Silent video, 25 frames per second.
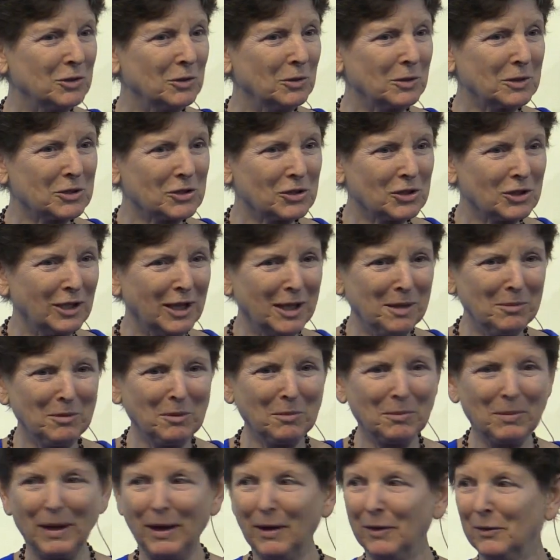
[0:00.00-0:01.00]
to exclaim
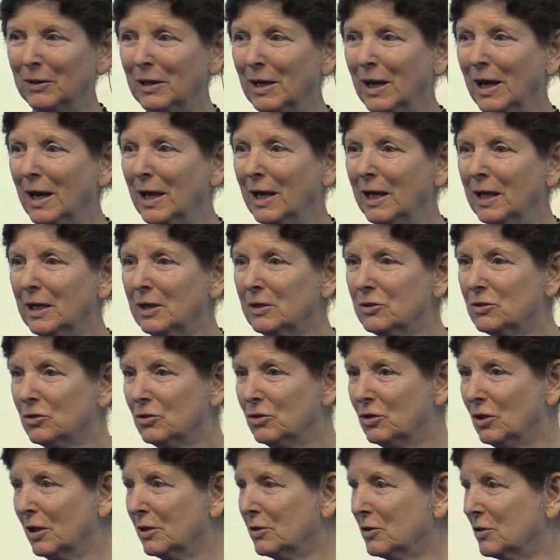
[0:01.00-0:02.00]
about. It's
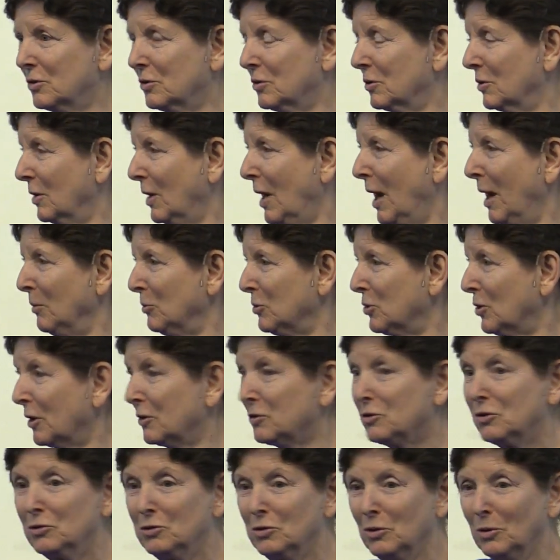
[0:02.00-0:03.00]
just, I'm
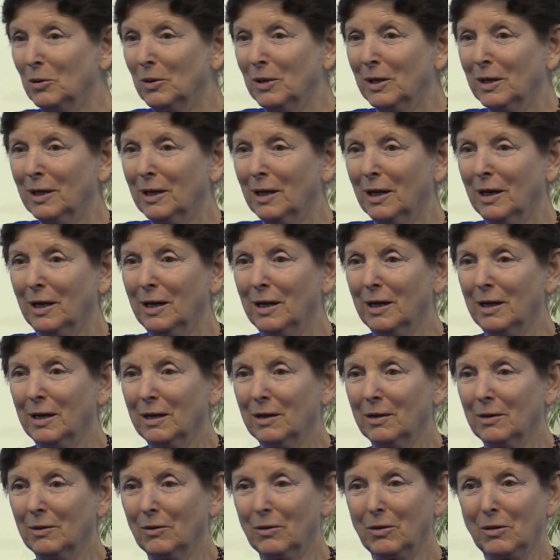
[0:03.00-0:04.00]
just
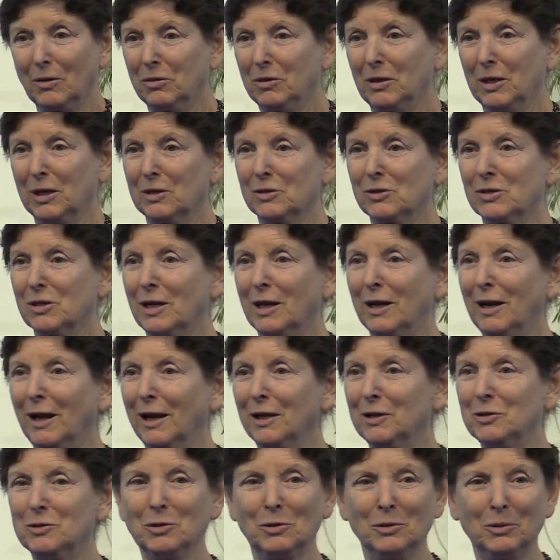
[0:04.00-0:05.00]
doing the things that
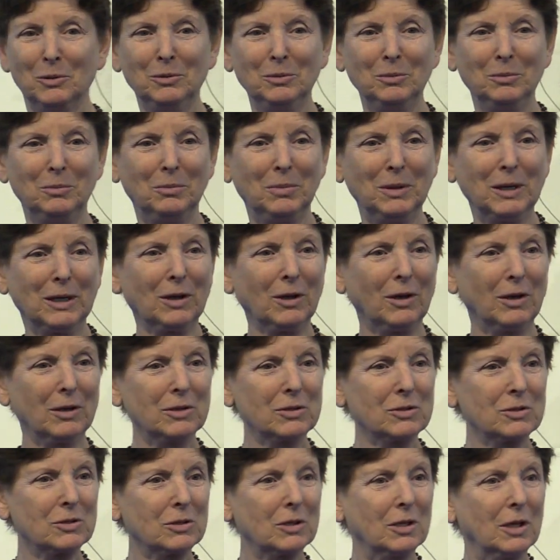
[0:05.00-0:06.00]
I do
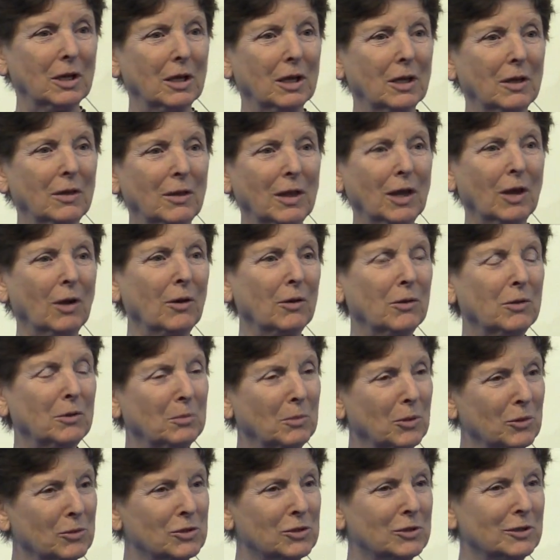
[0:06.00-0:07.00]
because they are the
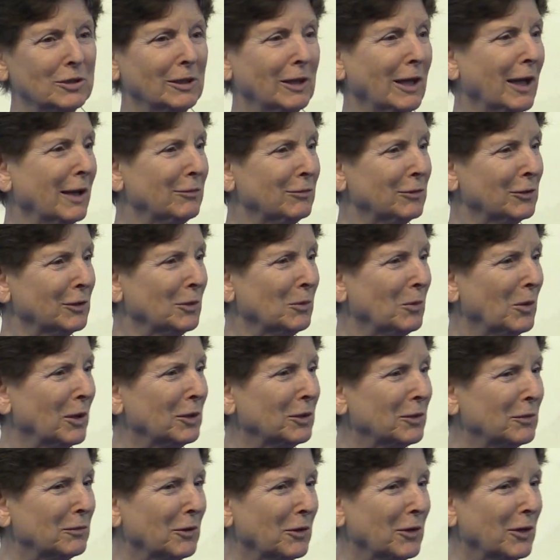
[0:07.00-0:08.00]
most delightful and
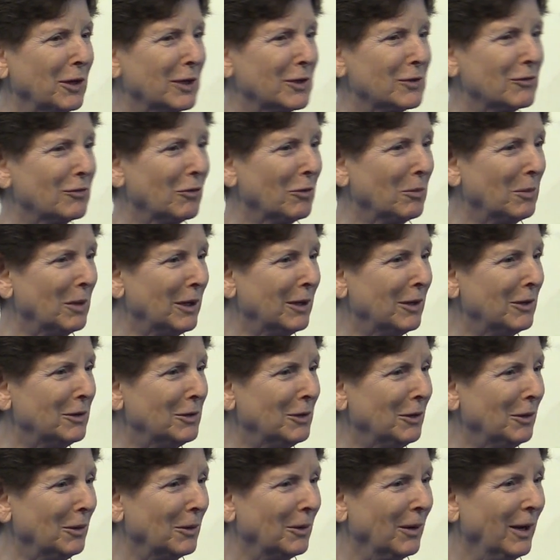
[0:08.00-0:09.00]
wonderful things for me to
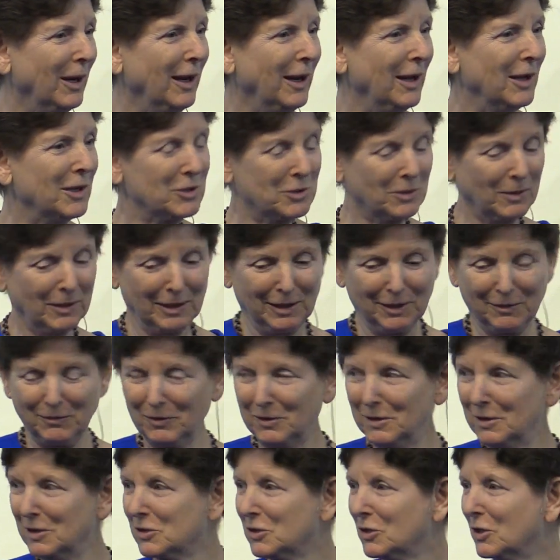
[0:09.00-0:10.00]
do. So I live
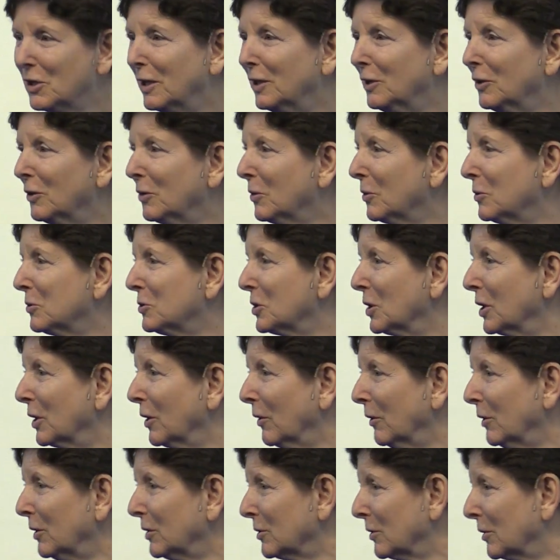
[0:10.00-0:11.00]
in this tiny
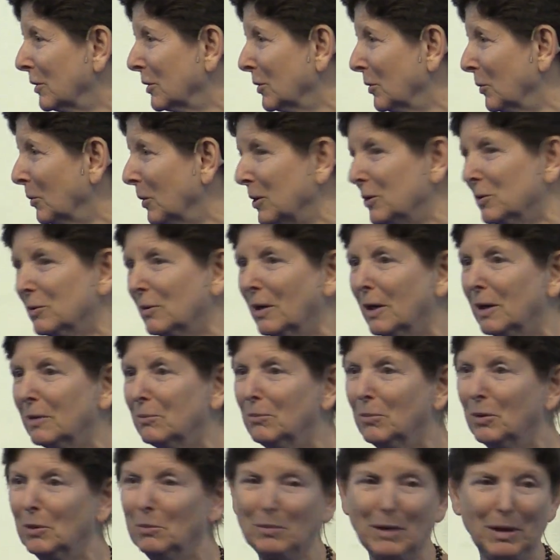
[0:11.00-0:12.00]
kutir, and during the winter I
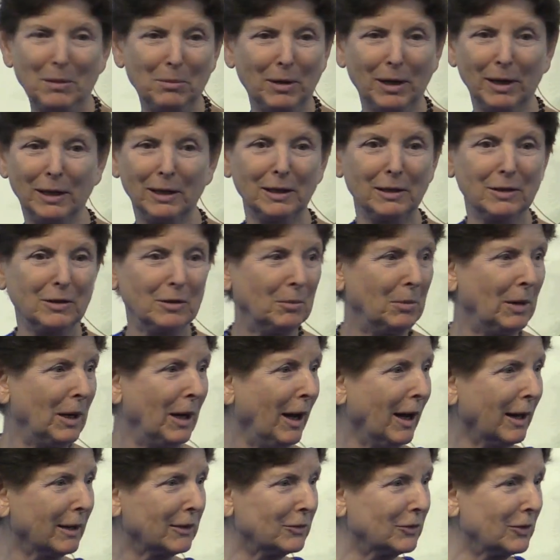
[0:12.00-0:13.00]
put my body in the
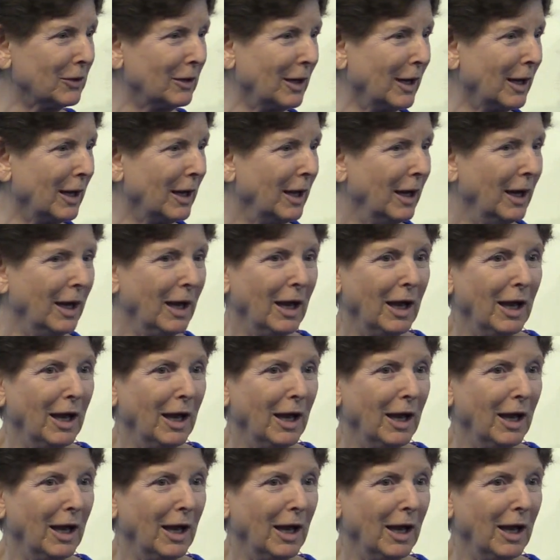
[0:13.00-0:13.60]
box and I